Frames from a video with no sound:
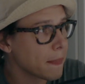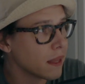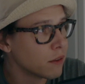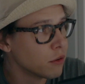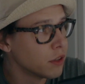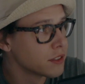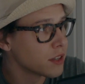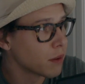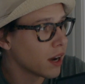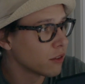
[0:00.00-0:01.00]
that you need
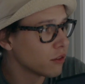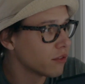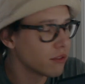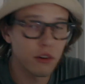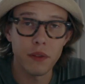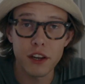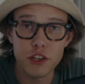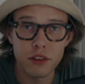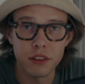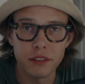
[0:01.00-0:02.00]
some kind of
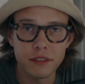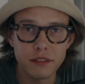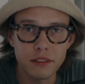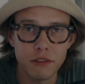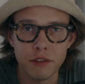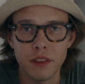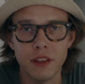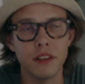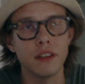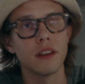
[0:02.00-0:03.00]
connection with
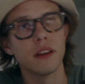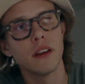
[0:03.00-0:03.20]
the